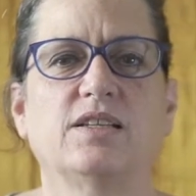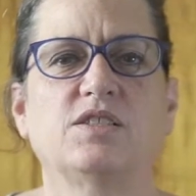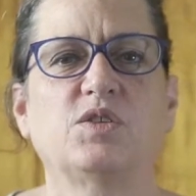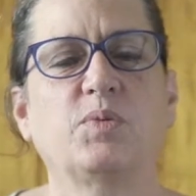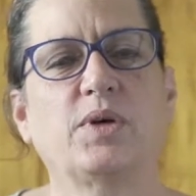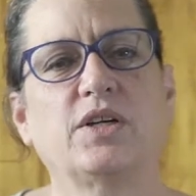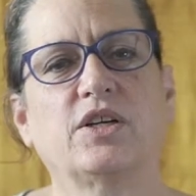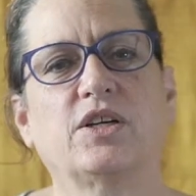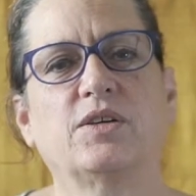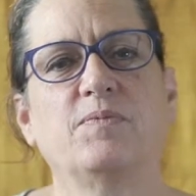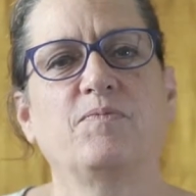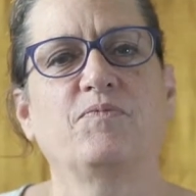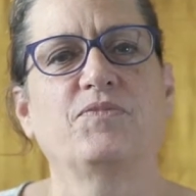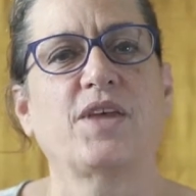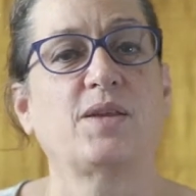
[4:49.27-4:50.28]

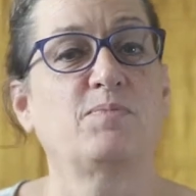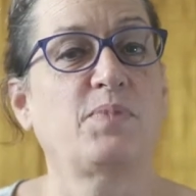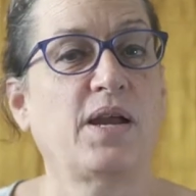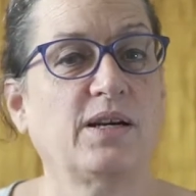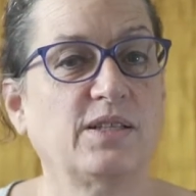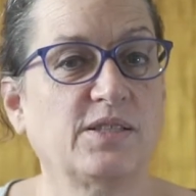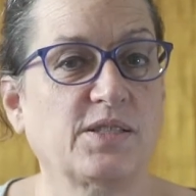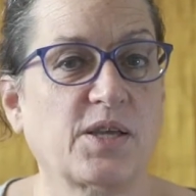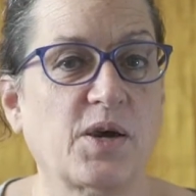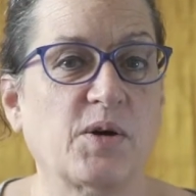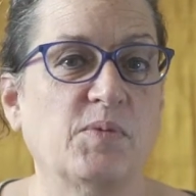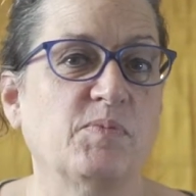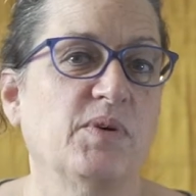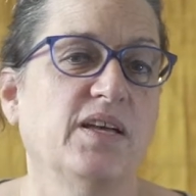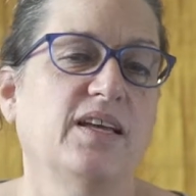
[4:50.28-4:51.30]
Twitter, and Periscope.